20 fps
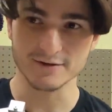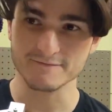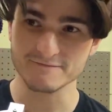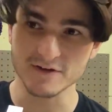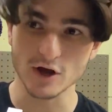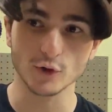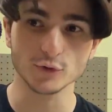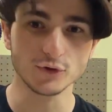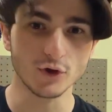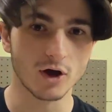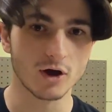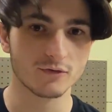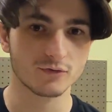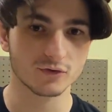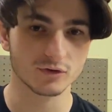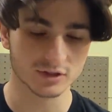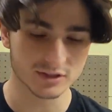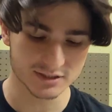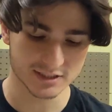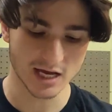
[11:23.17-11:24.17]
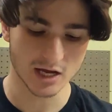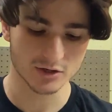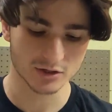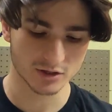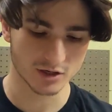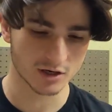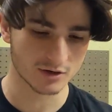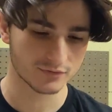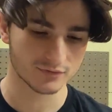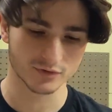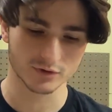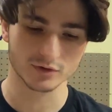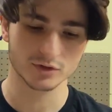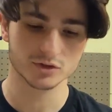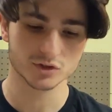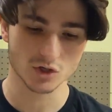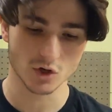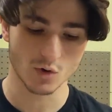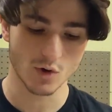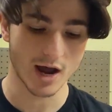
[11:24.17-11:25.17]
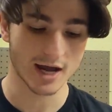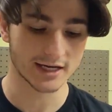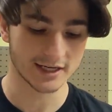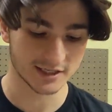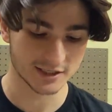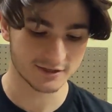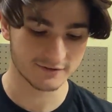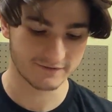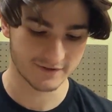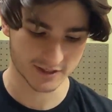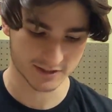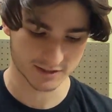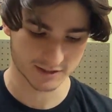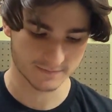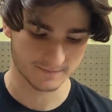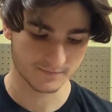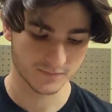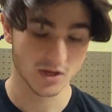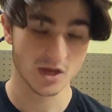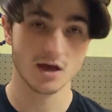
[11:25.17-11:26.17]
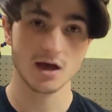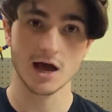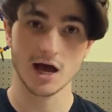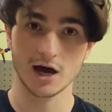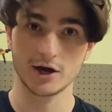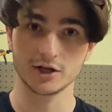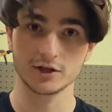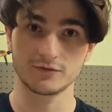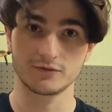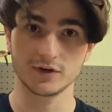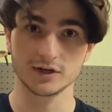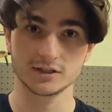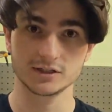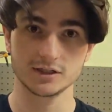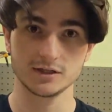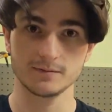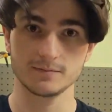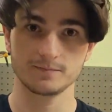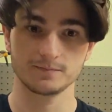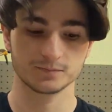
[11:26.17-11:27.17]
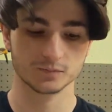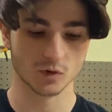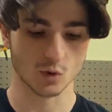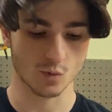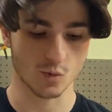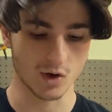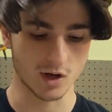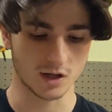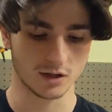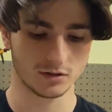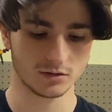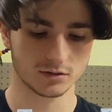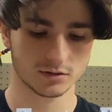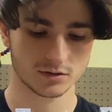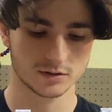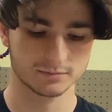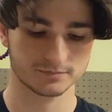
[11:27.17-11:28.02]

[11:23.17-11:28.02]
felt awful, it sounded awful, so I needed to fix it. How do you fix it? Well,